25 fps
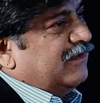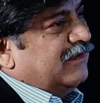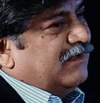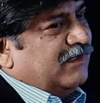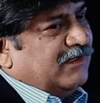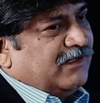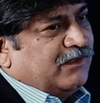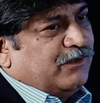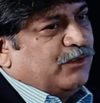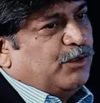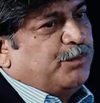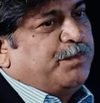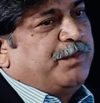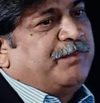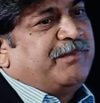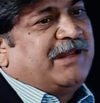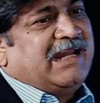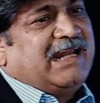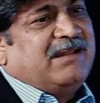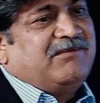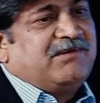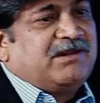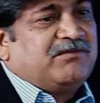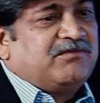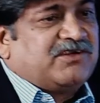uh,
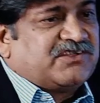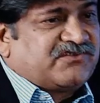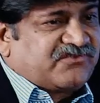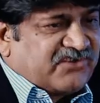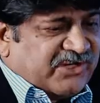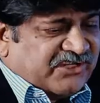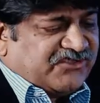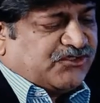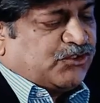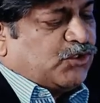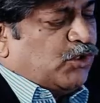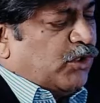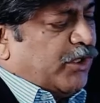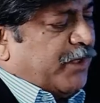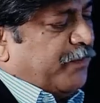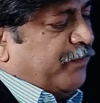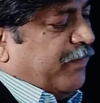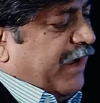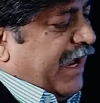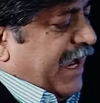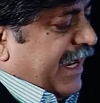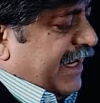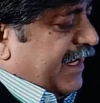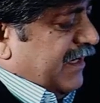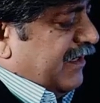dopamine level was restored
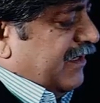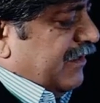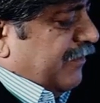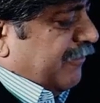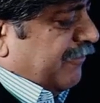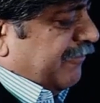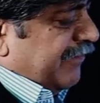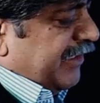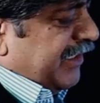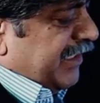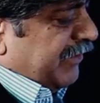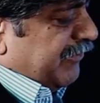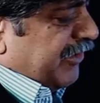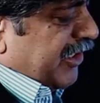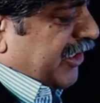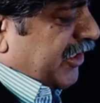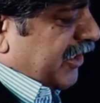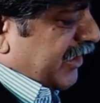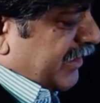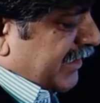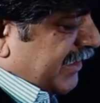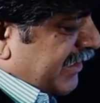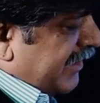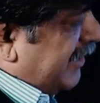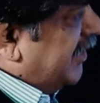back with
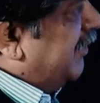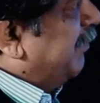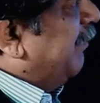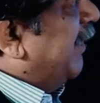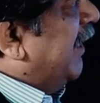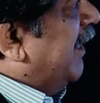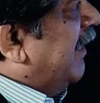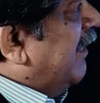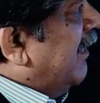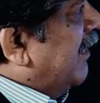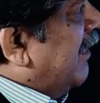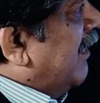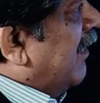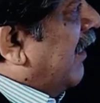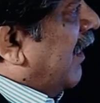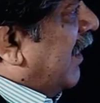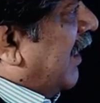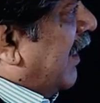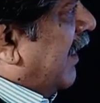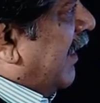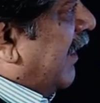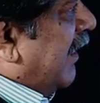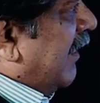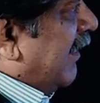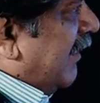our treatment
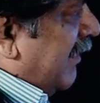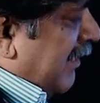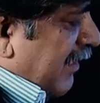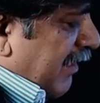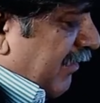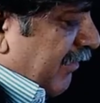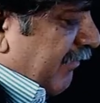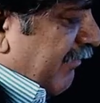and uh,